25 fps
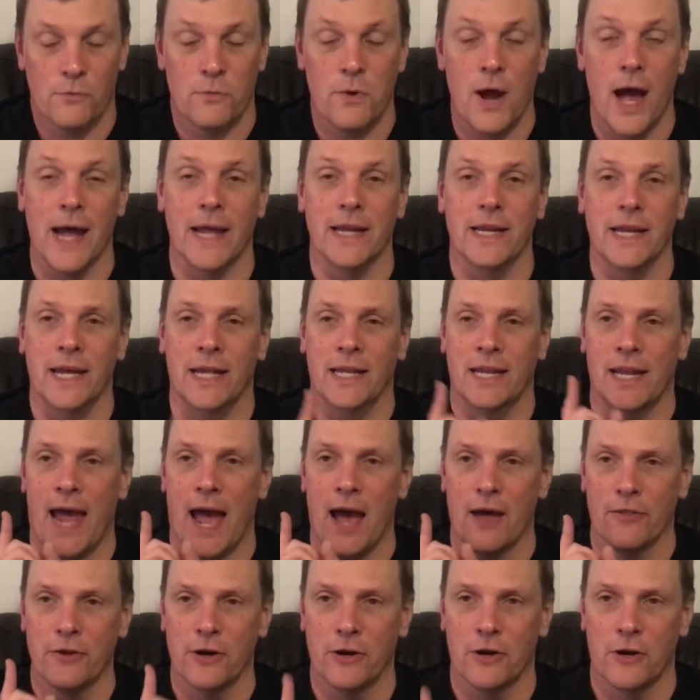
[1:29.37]
Right. And
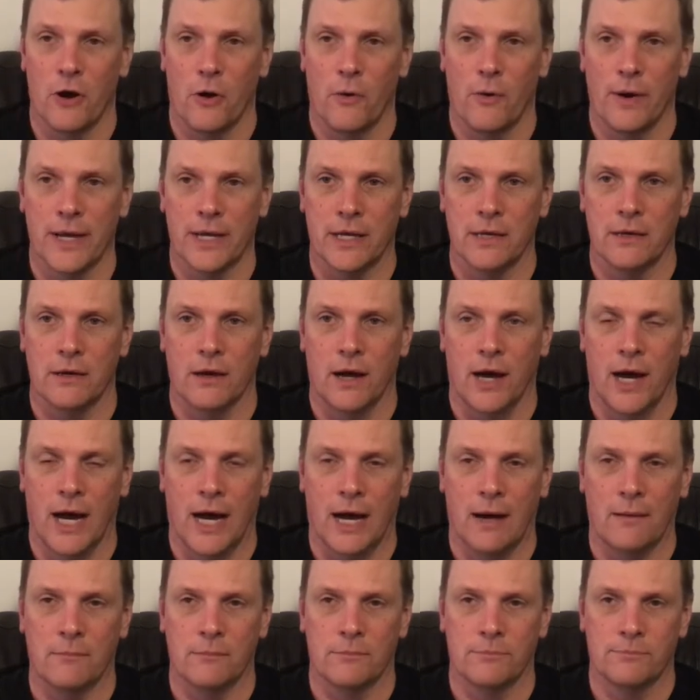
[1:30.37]
now they're going
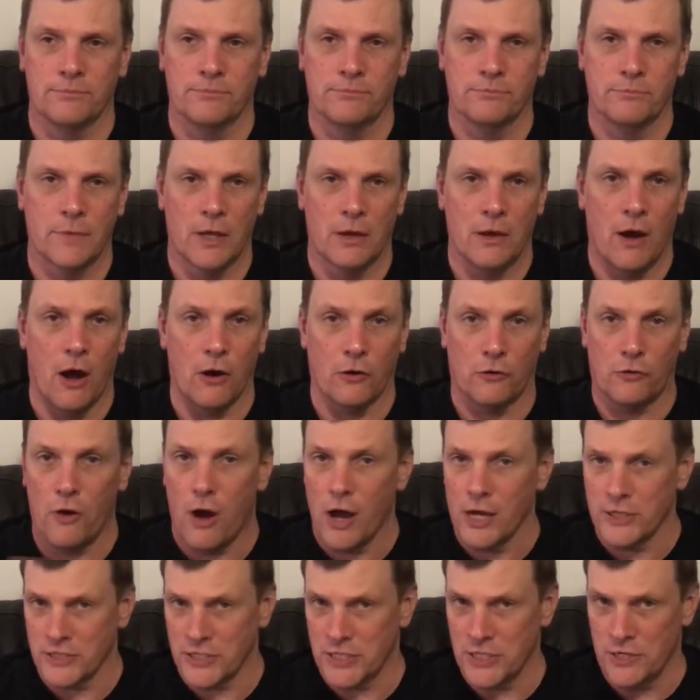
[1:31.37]

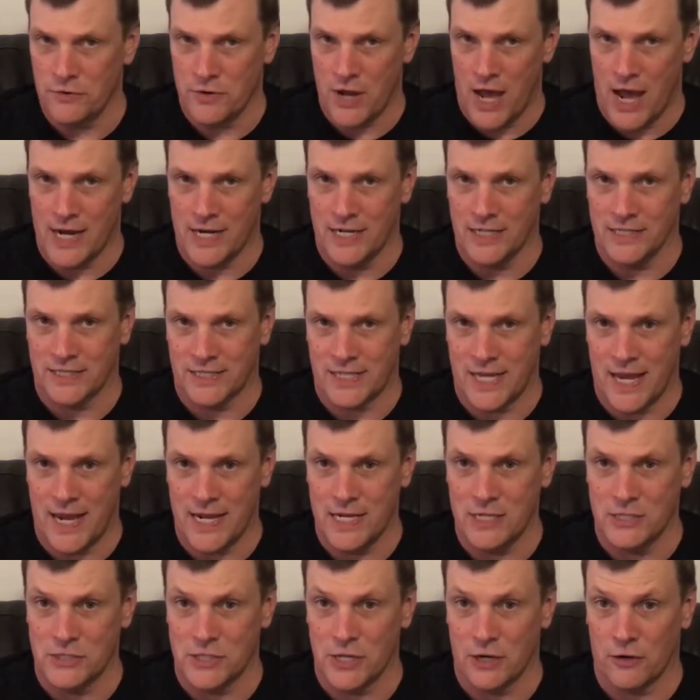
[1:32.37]
across the United
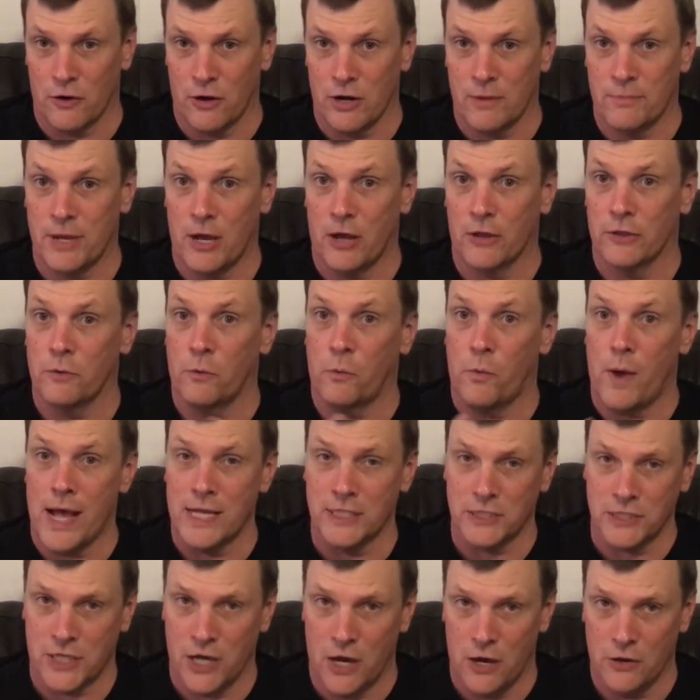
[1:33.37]
States. They're going to be on the
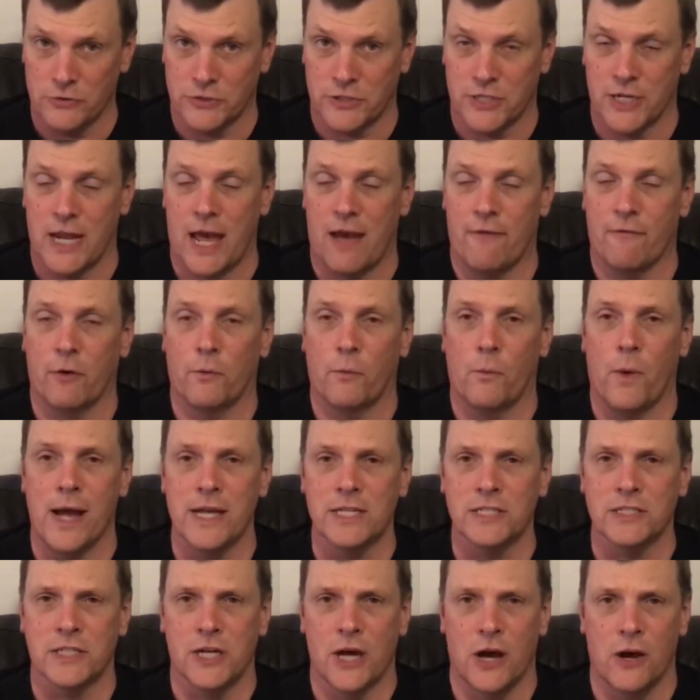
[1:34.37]
West Coast and have a
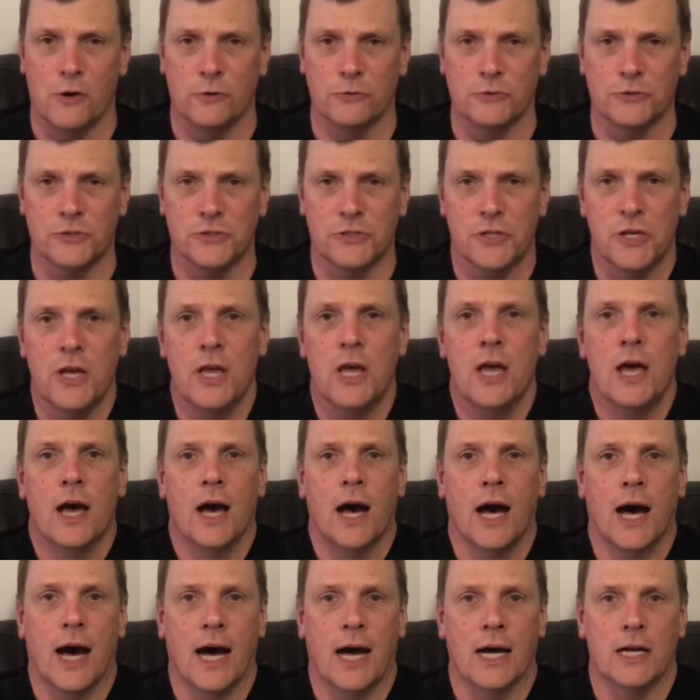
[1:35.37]
West Coast
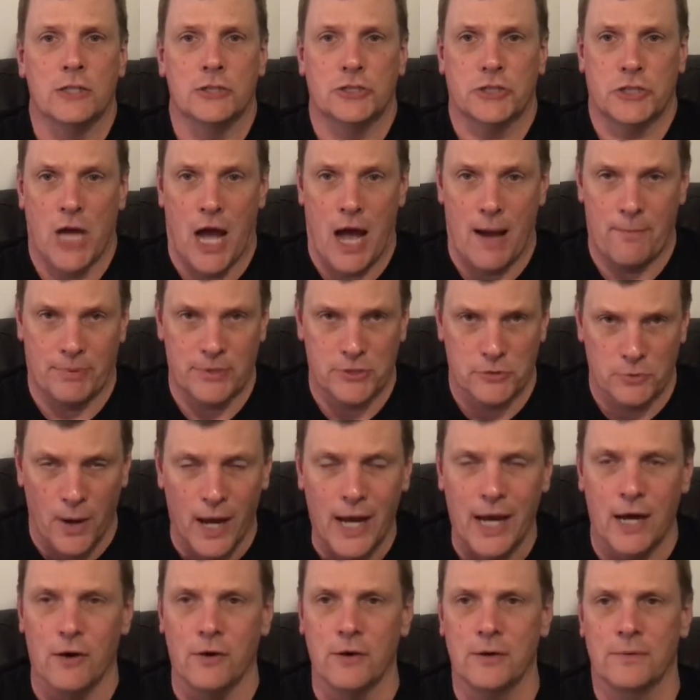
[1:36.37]
shop as
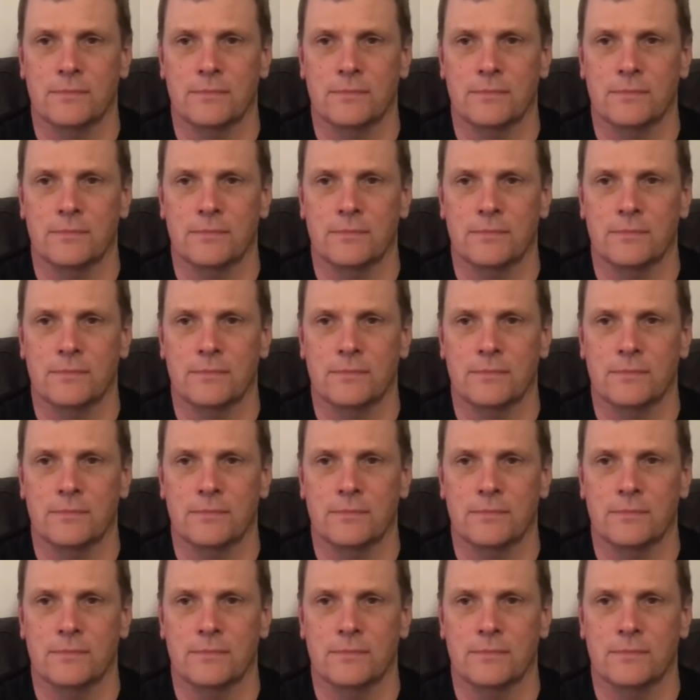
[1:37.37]
well.